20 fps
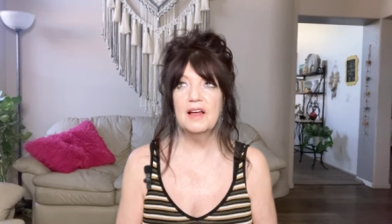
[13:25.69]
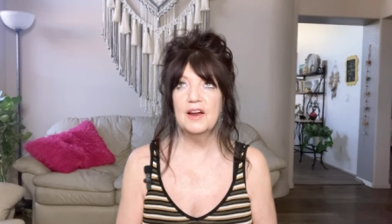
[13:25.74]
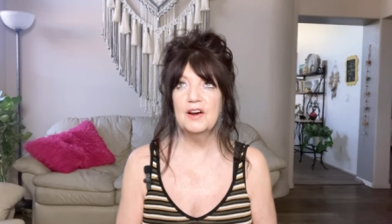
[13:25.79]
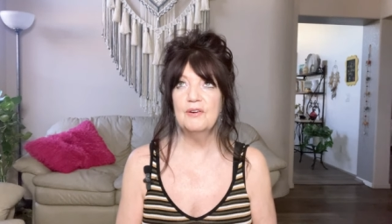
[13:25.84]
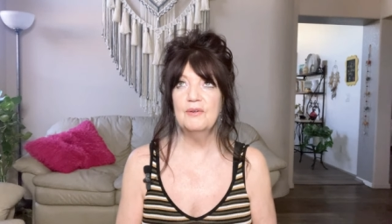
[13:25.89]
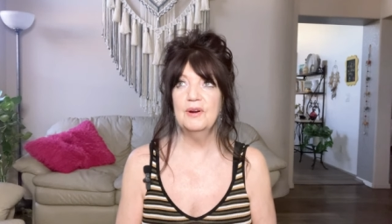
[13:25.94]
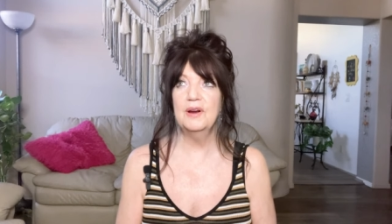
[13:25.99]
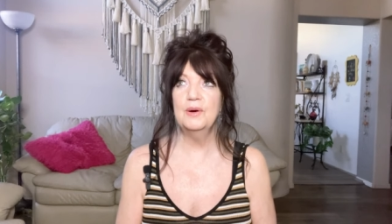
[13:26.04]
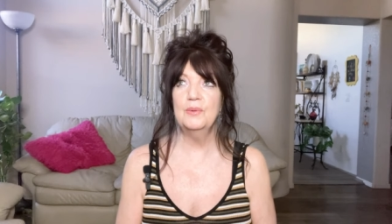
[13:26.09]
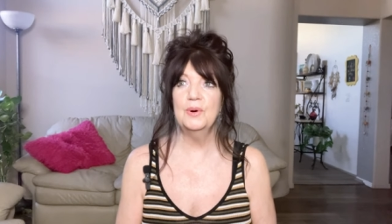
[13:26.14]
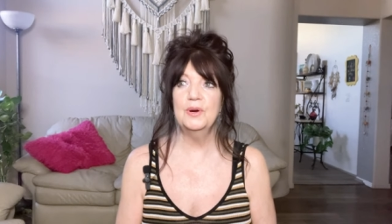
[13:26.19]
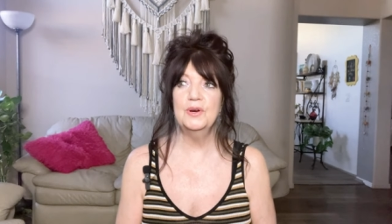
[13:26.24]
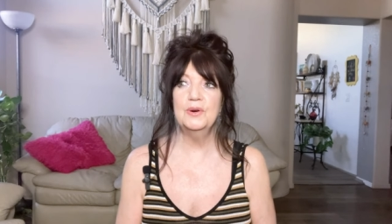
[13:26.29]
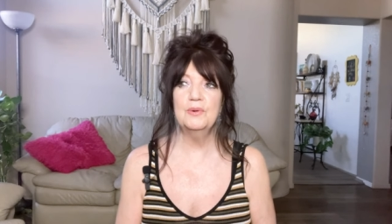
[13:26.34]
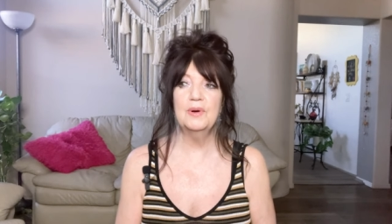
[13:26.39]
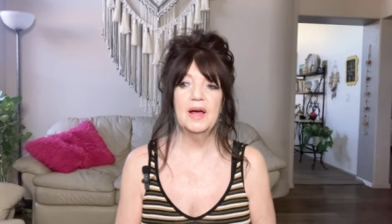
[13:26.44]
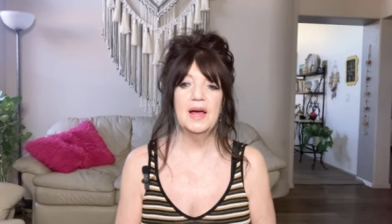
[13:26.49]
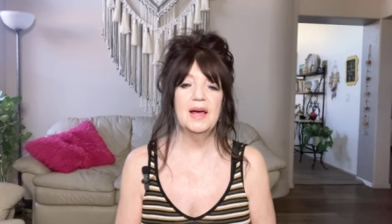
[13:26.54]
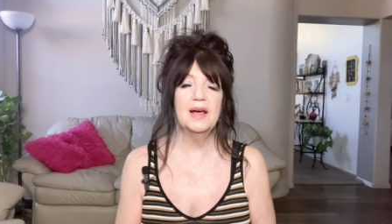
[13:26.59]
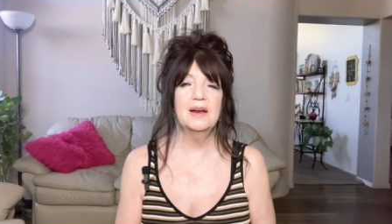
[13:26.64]
cluttering, where
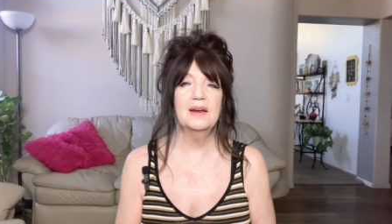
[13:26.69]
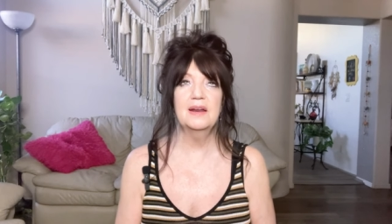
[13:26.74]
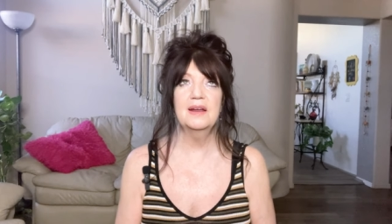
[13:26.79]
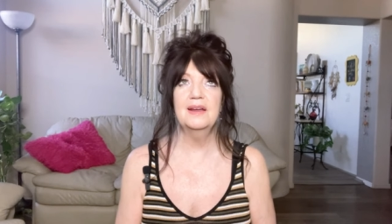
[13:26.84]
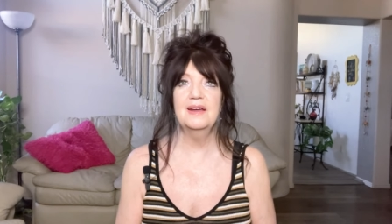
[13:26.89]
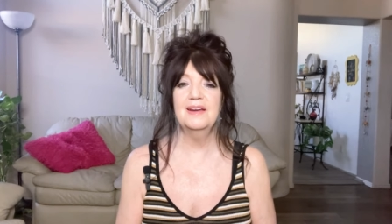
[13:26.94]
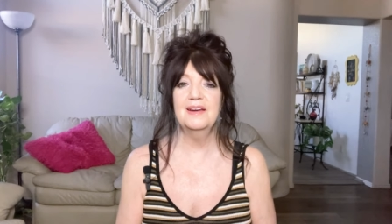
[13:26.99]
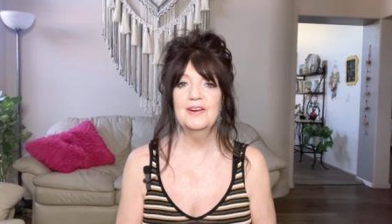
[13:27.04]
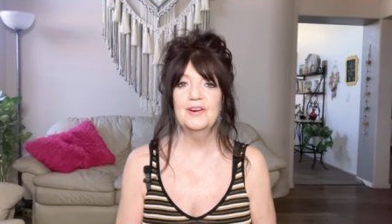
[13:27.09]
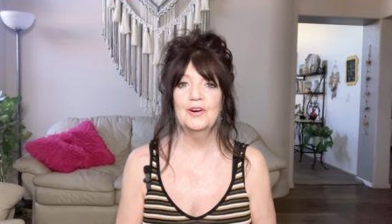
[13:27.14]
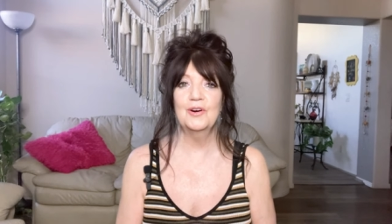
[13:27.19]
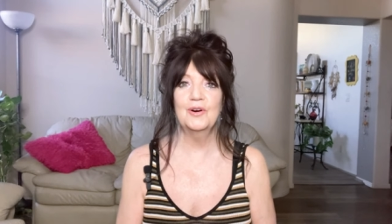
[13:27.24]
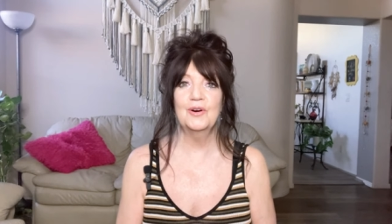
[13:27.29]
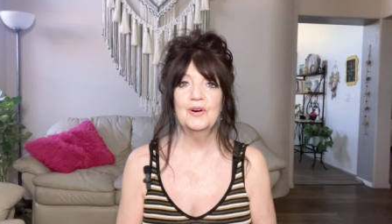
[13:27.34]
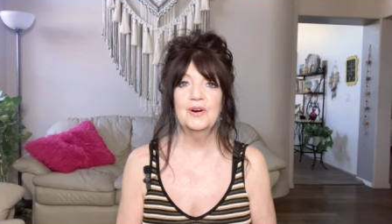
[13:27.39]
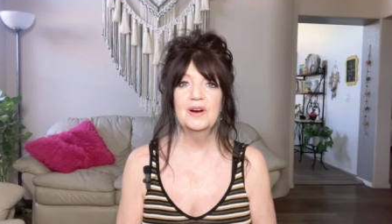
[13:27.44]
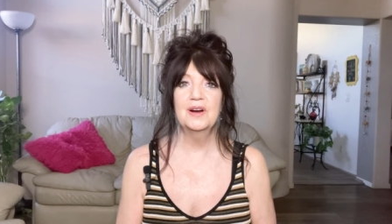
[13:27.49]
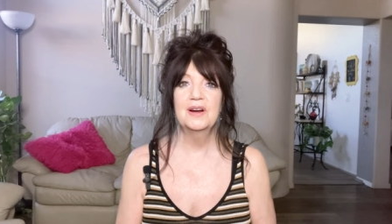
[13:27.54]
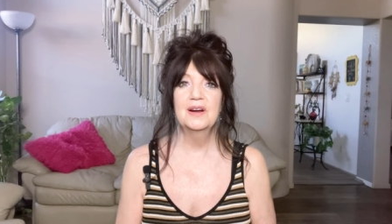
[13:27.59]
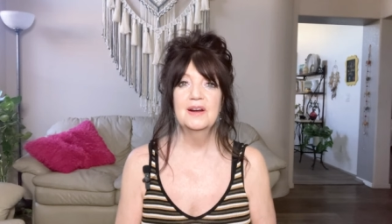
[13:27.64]
you can't
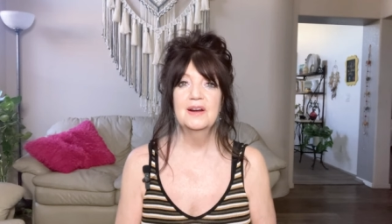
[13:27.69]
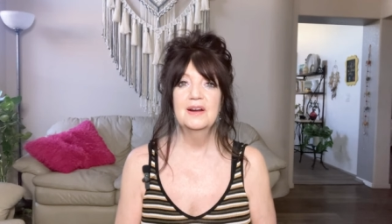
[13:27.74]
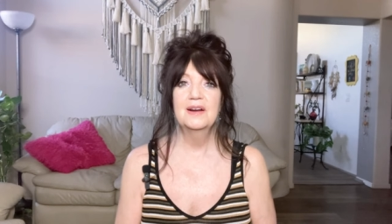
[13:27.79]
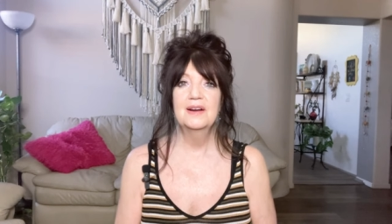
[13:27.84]
hear